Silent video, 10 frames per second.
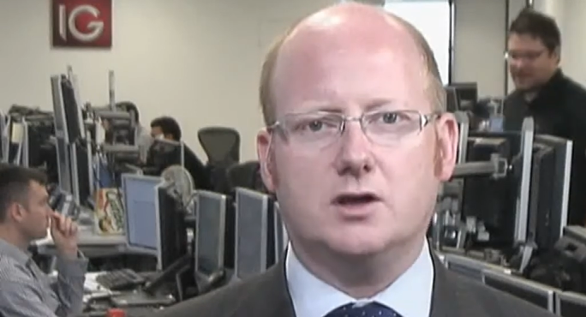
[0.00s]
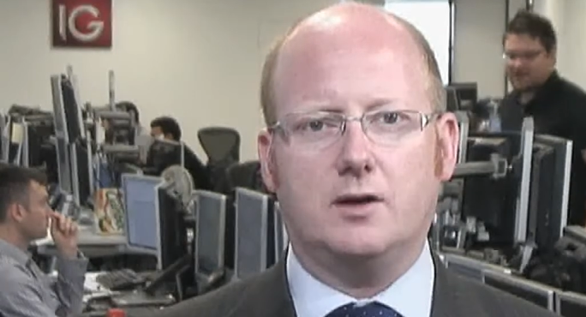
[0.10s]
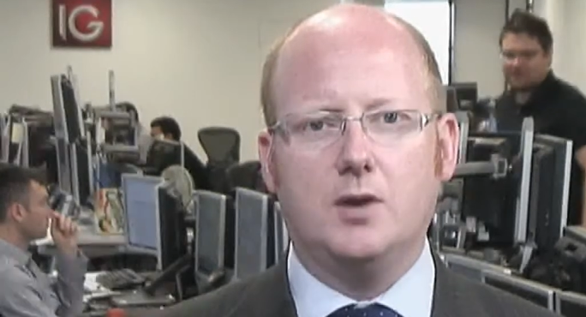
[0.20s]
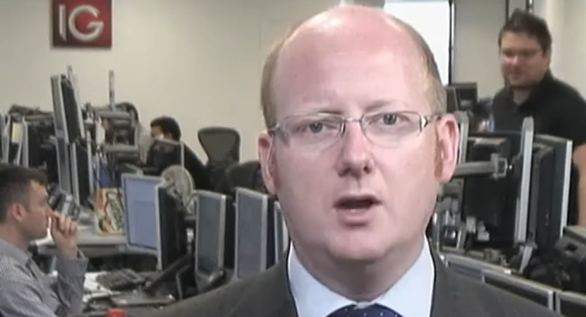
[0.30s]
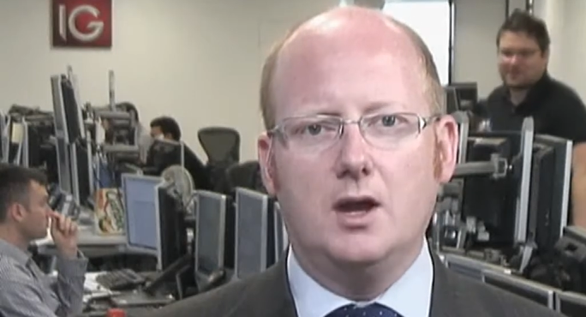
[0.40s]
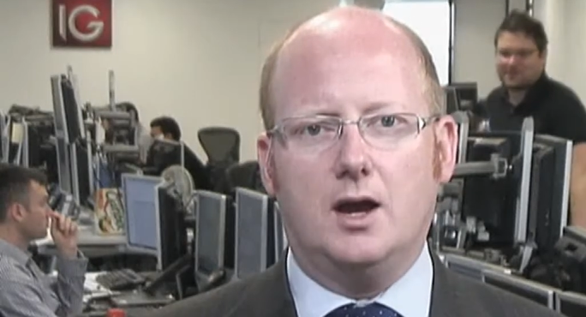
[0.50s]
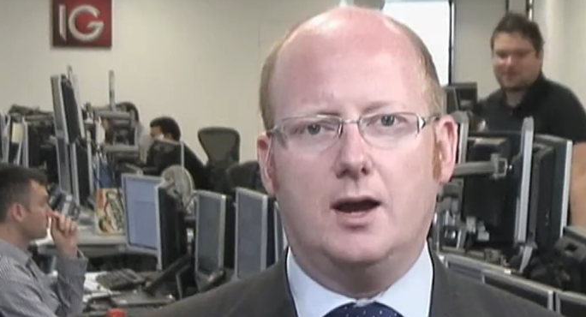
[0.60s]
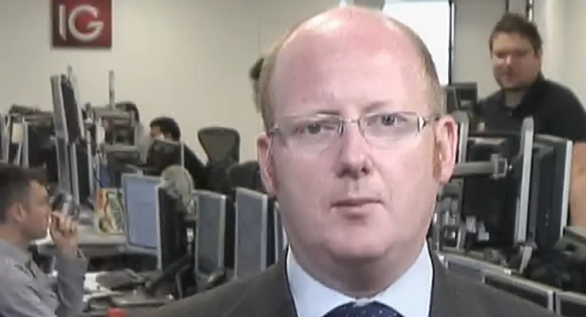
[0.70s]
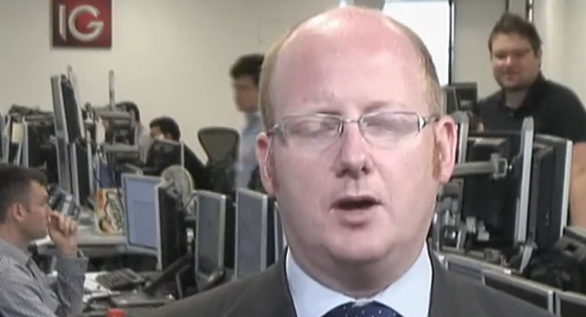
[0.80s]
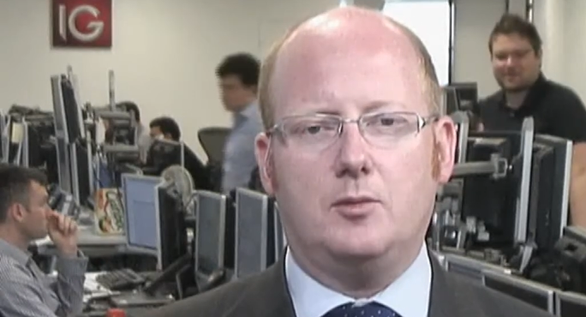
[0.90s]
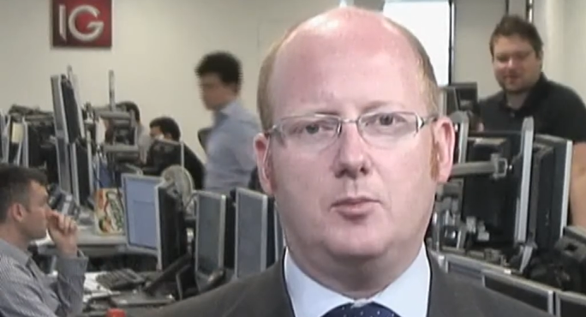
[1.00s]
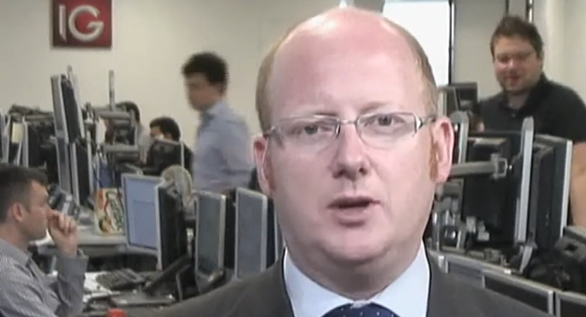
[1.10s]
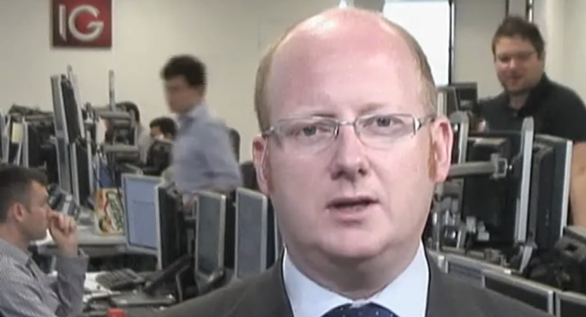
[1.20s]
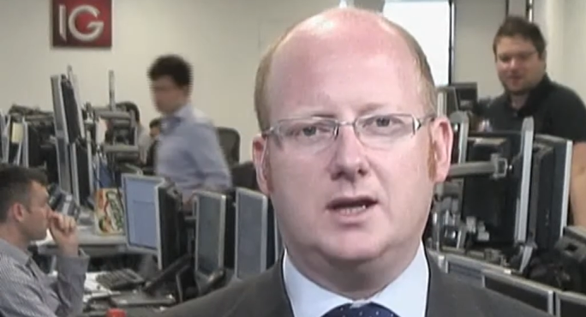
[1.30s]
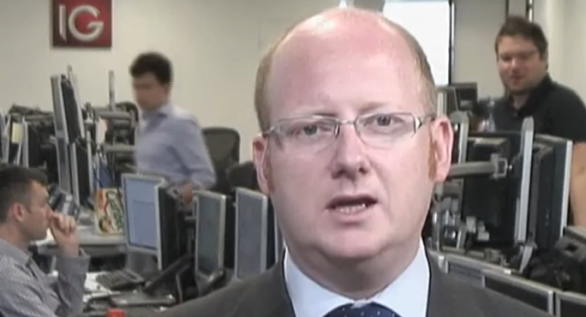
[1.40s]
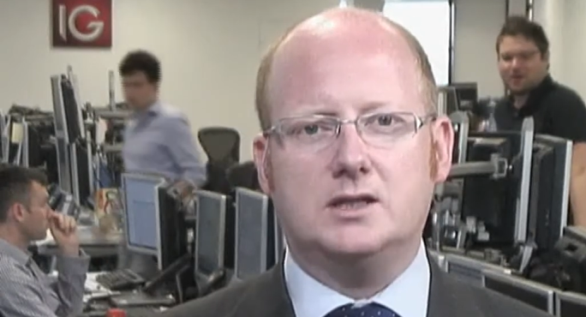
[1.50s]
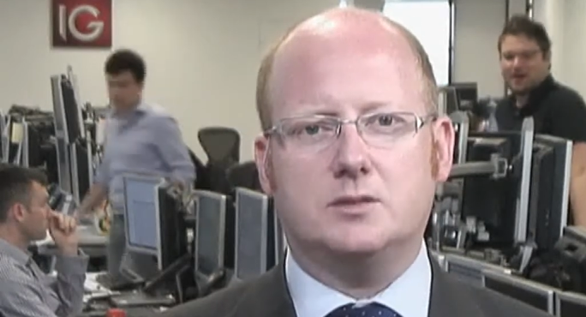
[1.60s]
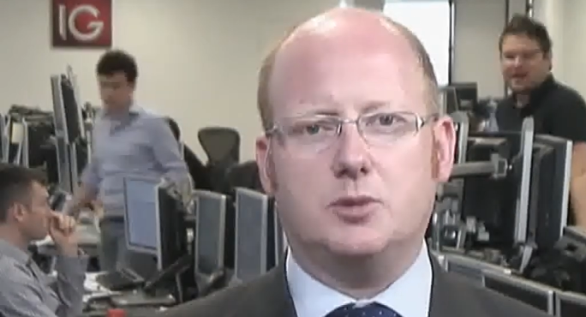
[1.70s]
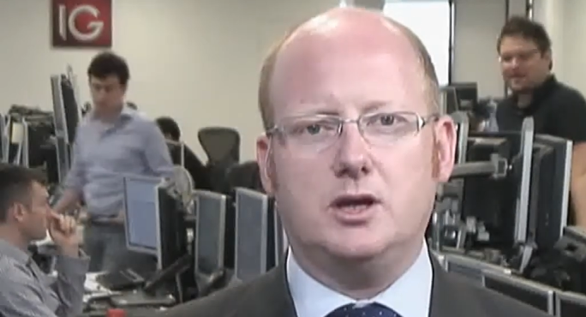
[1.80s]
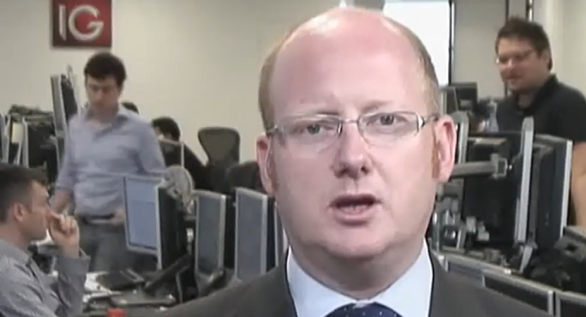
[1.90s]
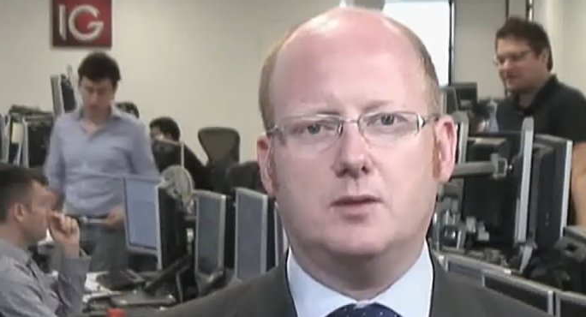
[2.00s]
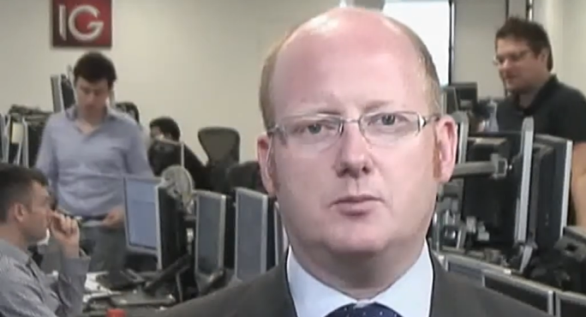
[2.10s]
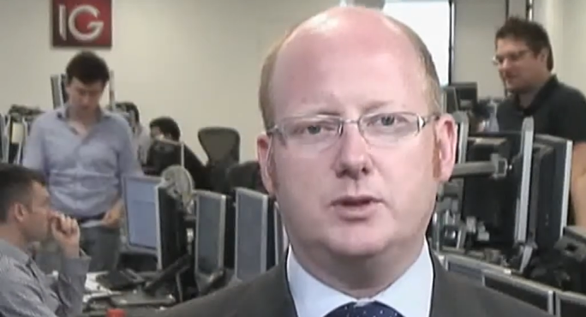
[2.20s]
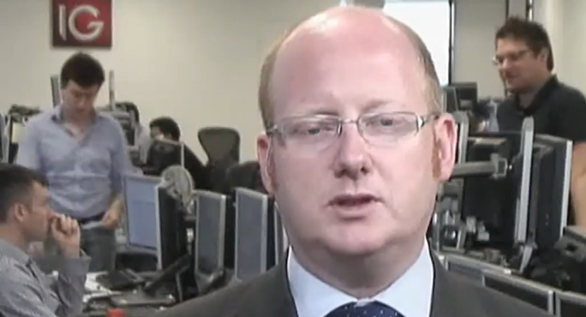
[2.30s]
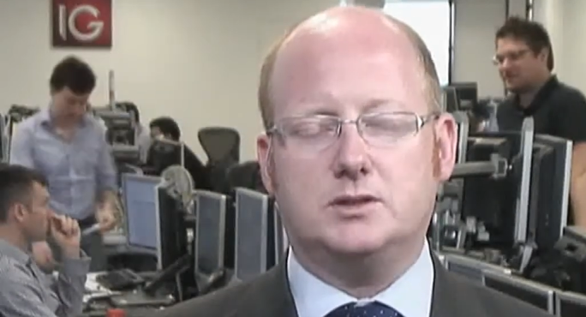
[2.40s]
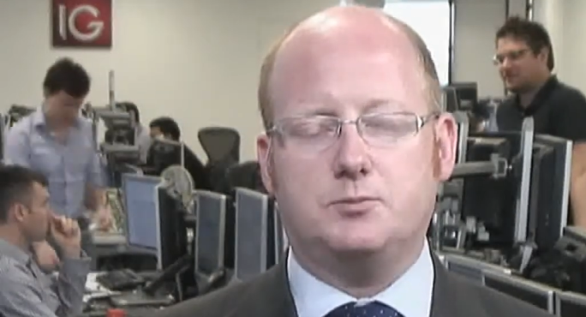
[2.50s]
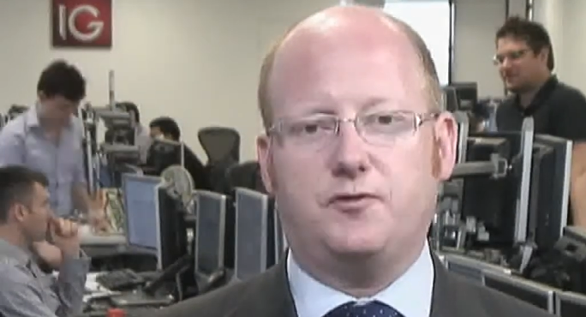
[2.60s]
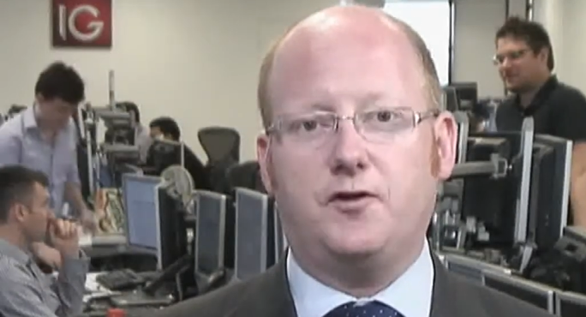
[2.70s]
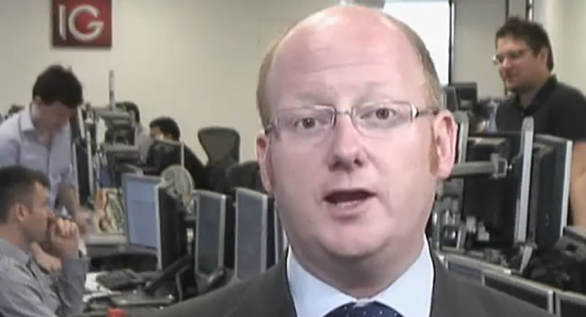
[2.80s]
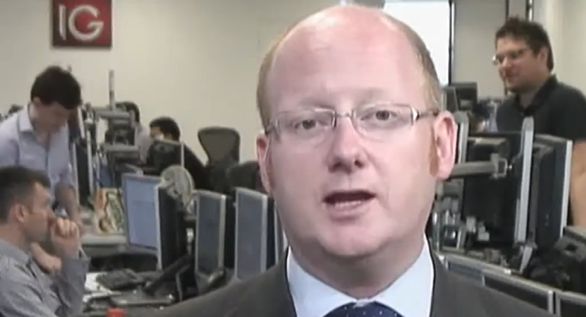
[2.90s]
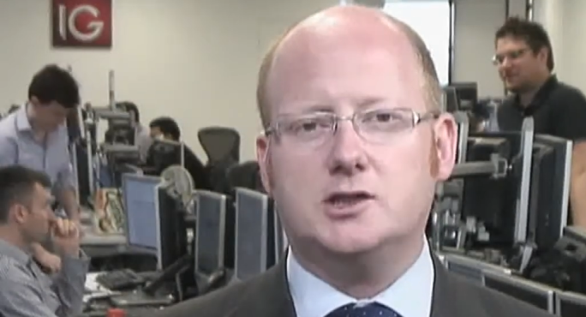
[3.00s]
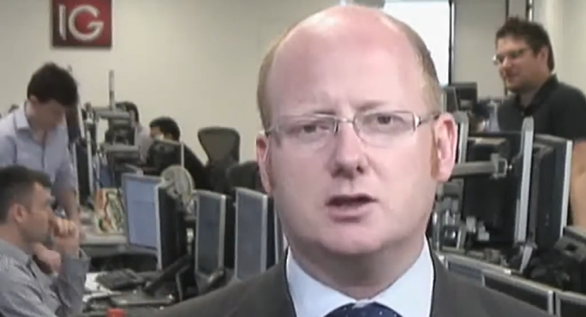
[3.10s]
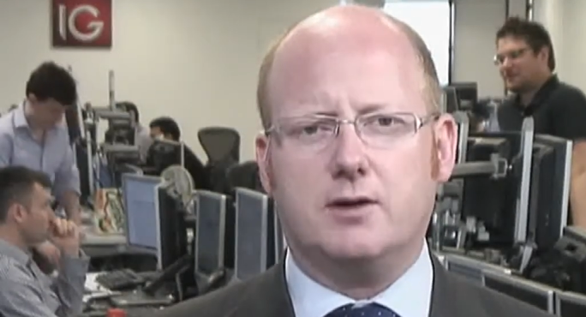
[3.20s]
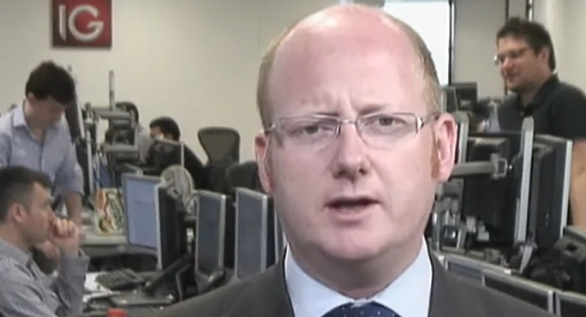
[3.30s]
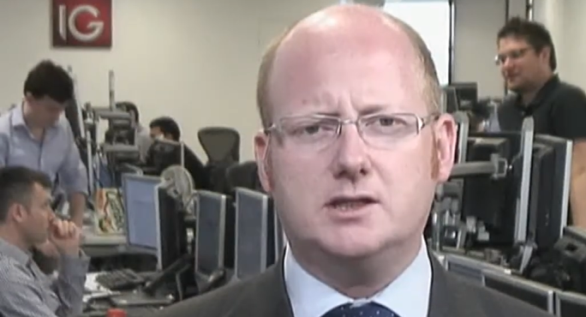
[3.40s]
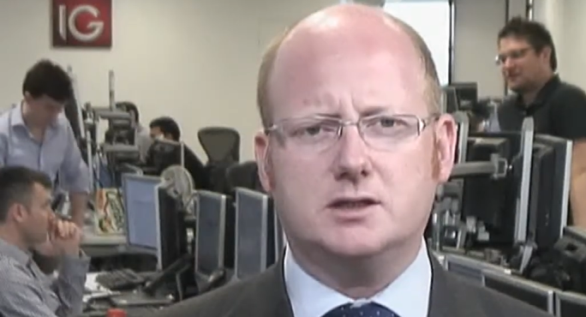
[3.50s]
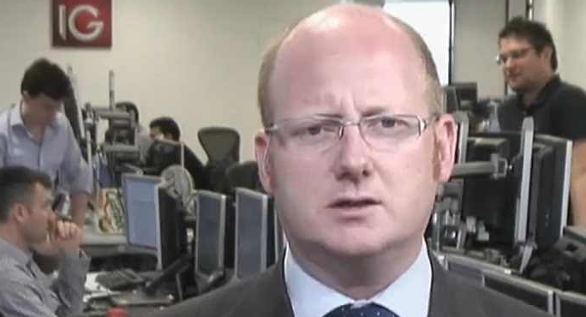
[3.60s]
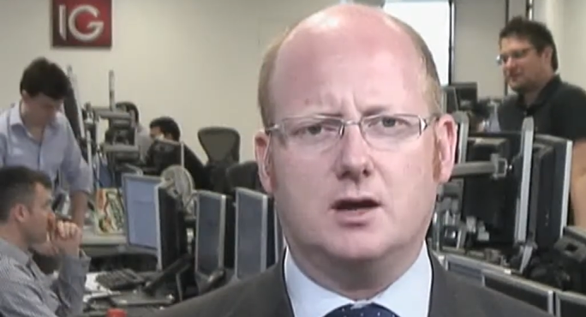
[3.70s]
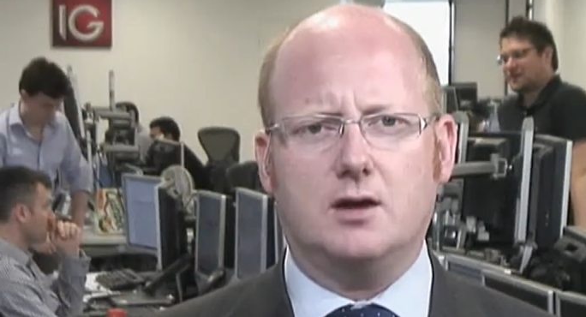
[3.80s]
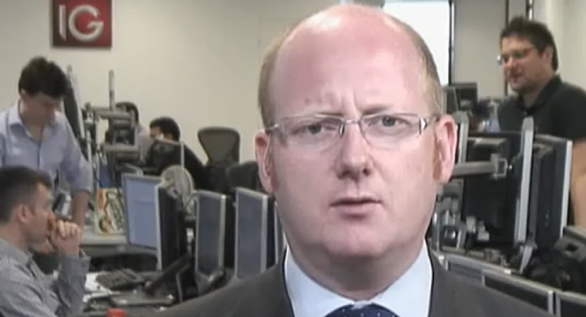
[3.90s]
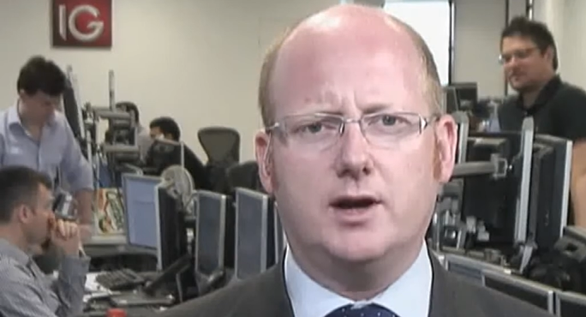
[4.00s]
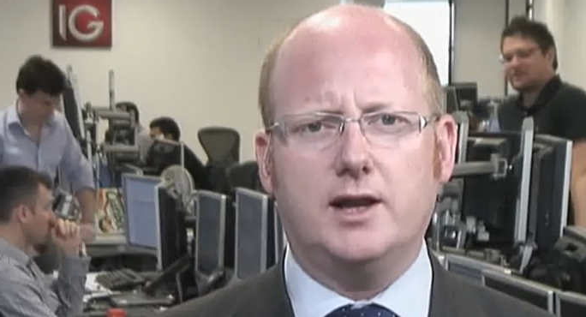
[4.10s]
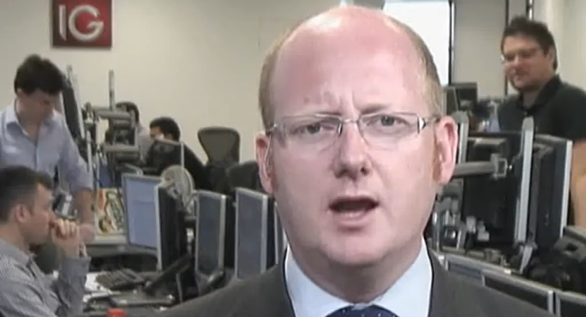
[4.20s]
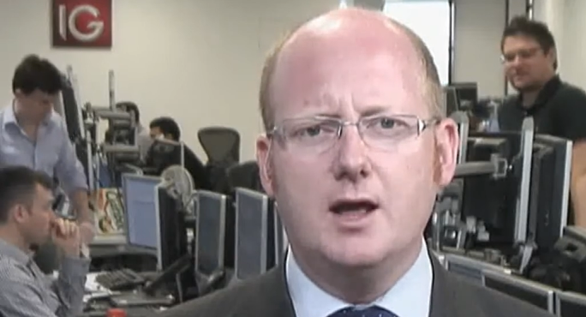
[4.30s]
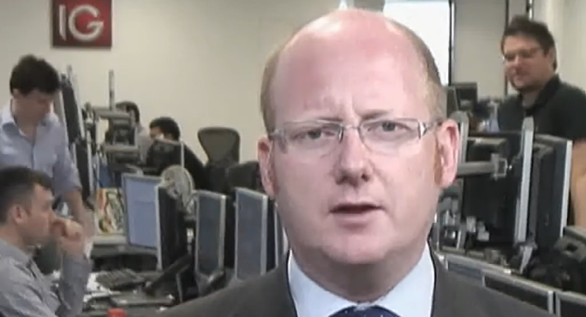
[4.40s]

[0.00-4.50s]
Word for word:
Speaker 1: time um, and have been keen to be, uh, be fully integrated, uh, really.